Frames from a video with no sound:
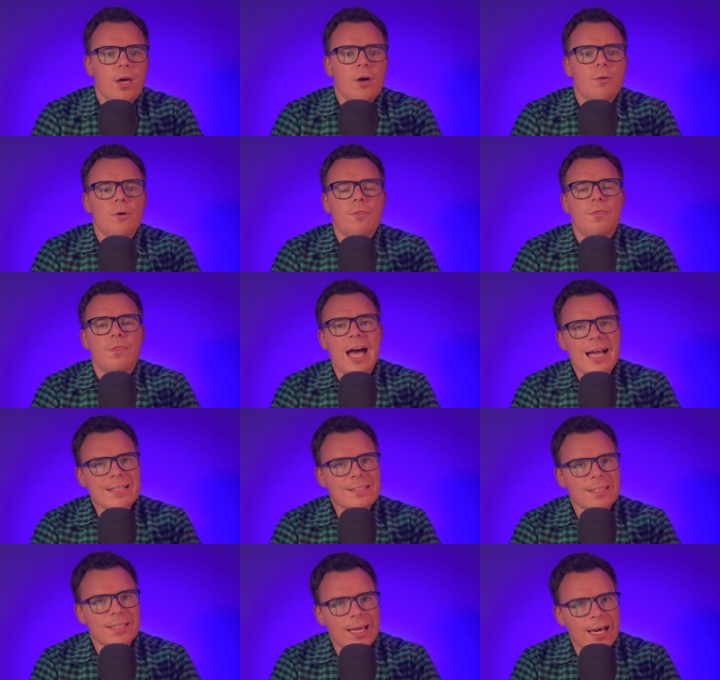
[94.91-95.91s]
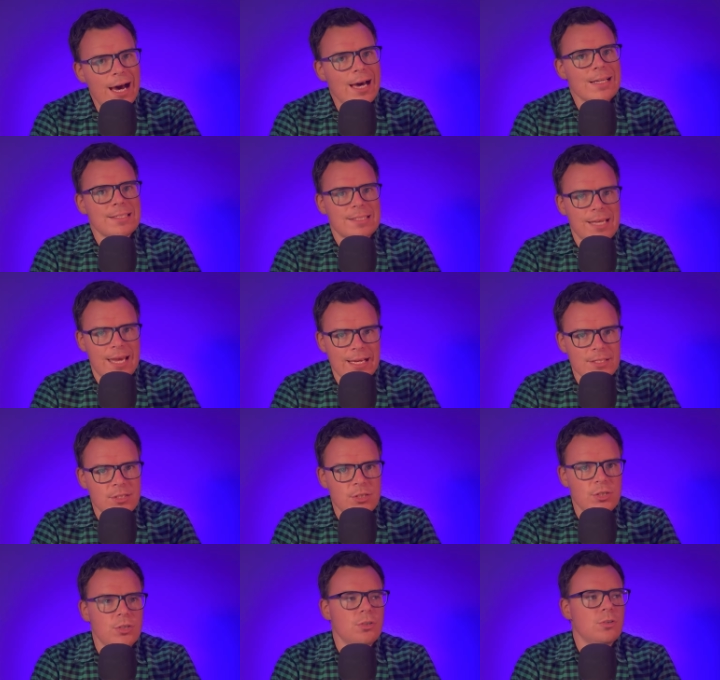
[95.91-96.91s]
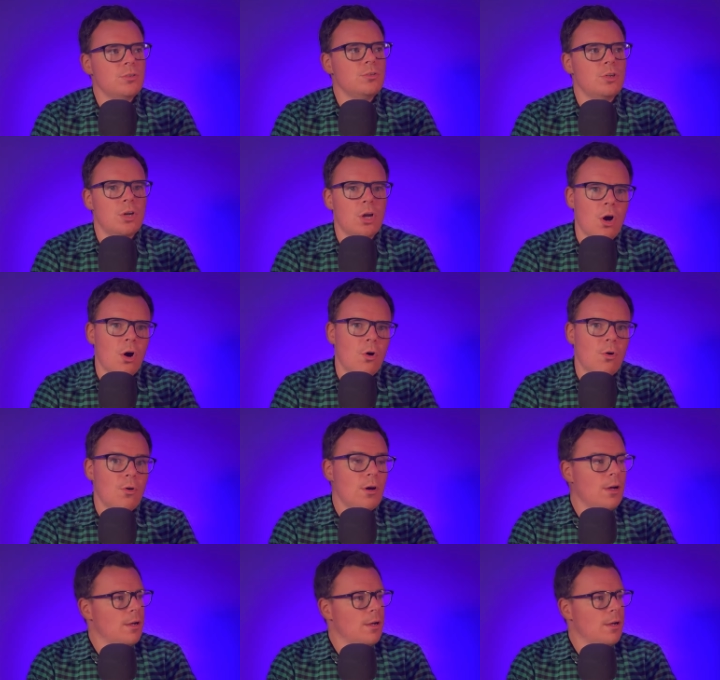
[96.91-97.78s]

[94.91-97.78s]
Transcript: Well, that's context. You know,